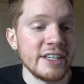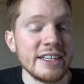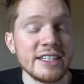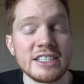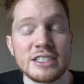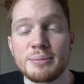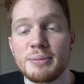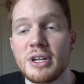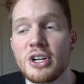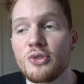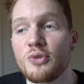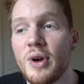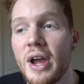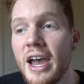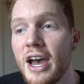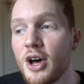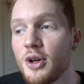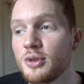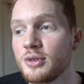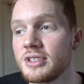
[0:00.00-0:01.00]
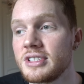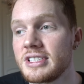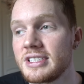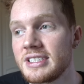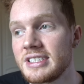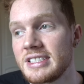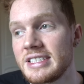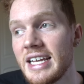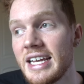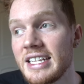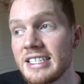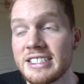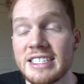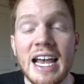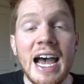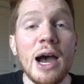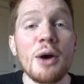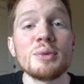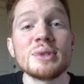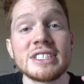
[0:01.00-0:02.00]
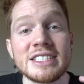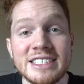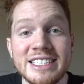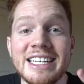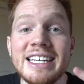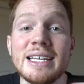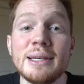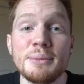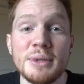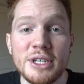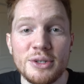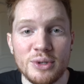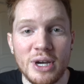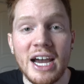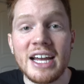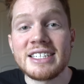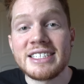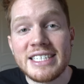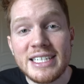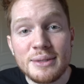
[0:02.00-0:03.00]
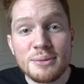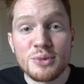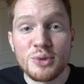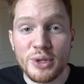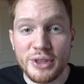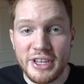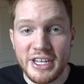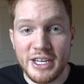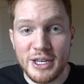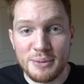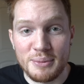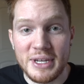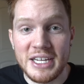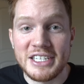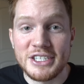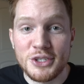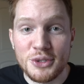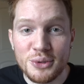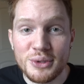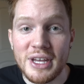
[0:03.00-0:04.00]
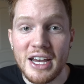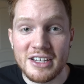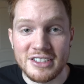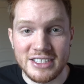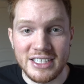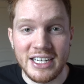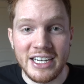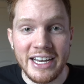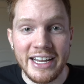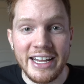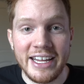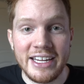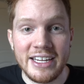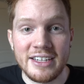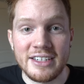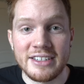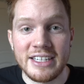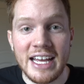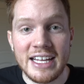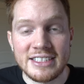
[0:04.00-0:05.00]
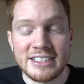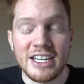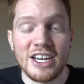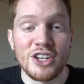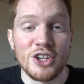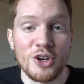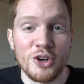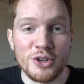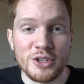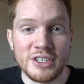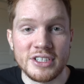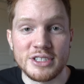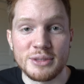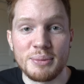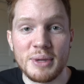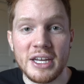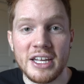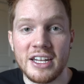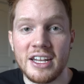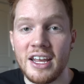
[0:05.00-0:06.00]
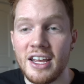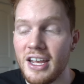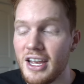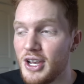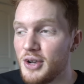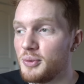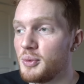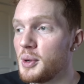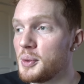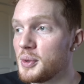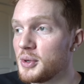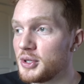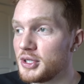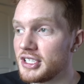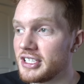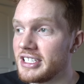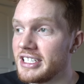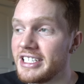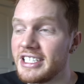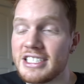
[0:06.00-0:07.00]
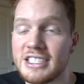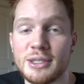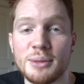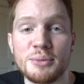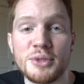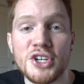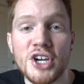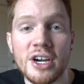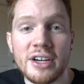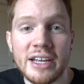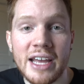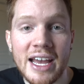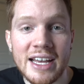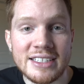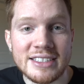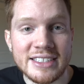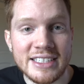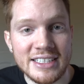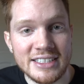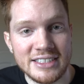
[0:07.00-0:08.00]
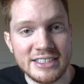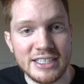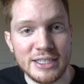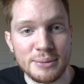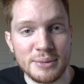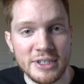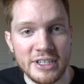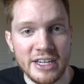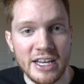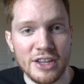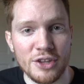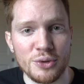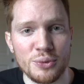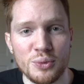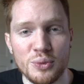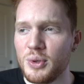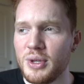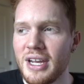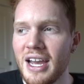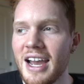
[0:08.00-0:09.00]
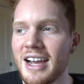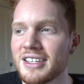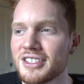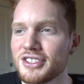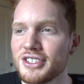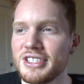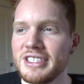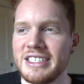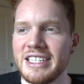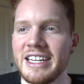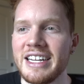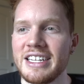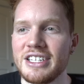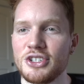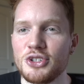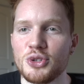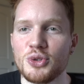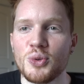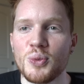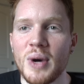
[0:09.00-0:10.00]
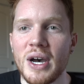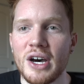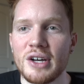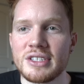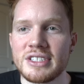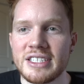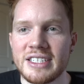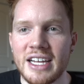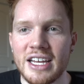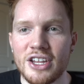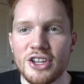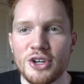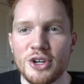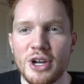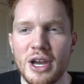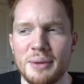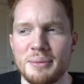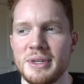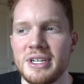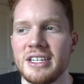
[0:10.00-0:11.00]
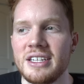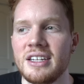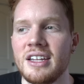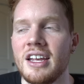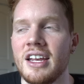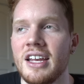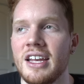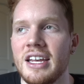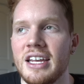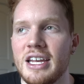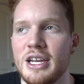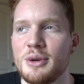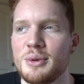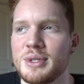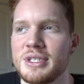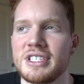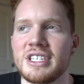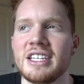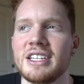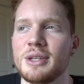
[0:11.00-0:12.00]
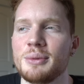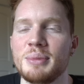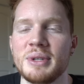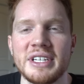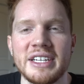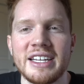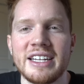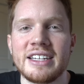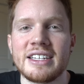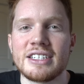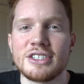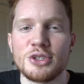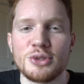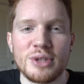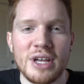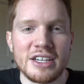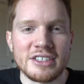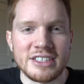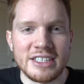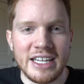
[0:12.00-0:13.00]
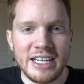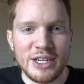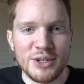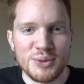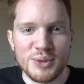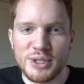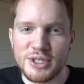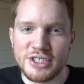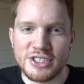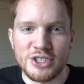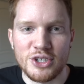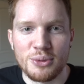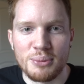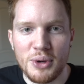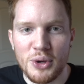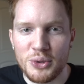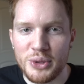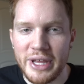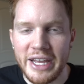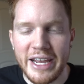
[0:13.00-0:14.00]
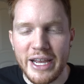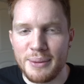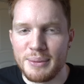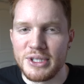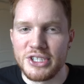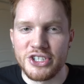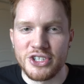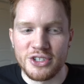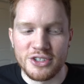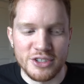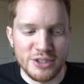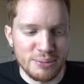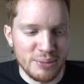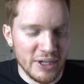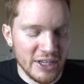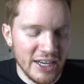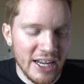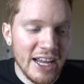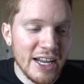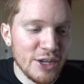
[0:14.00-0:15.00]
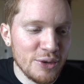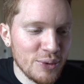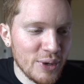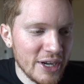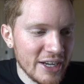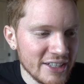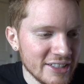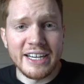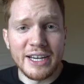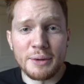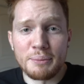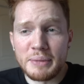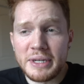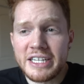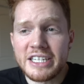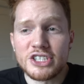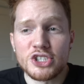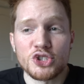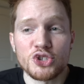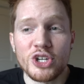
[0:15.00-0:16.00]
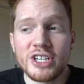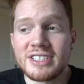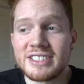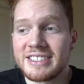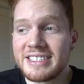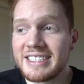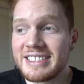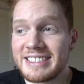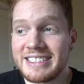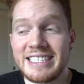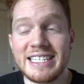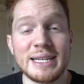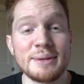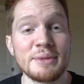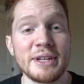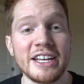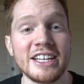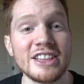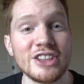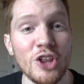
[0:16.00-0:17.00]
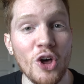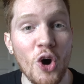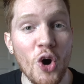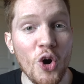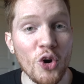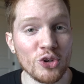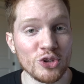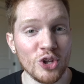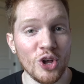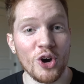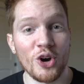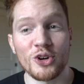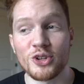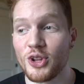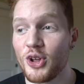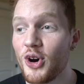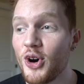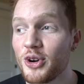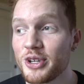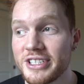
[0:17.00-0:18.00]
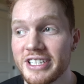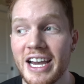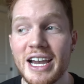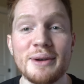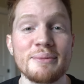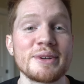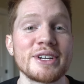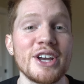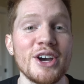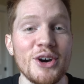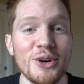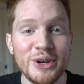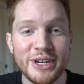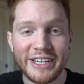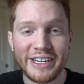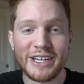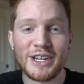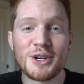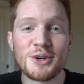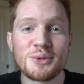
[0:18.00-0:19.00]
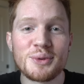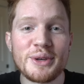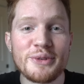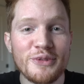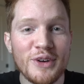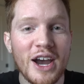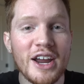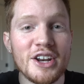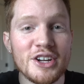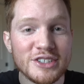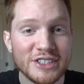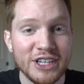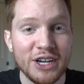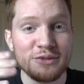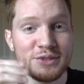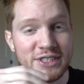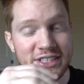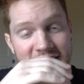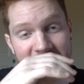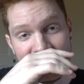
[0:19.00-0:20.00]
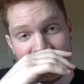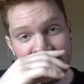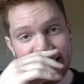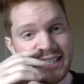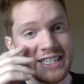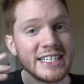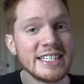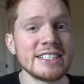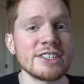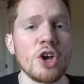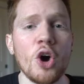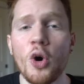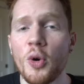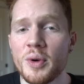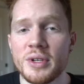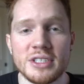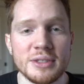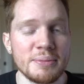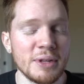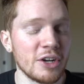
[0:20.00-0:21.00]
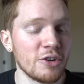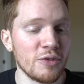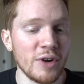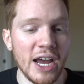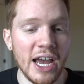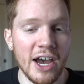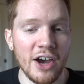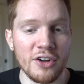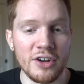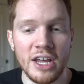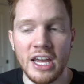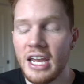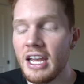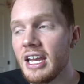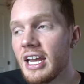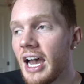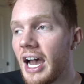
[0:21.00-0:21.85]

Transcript: He has been around since I teamed with him in 2008. That's how long it's been. We were some young ass kids teaming together. We actually didn't do well together. I mean, it was in the beginning of 2008. We were still both amateurs. But anyways, yeah, me and Straight Sick teamed a long time ago, and here we find ourselves again. He's always been around.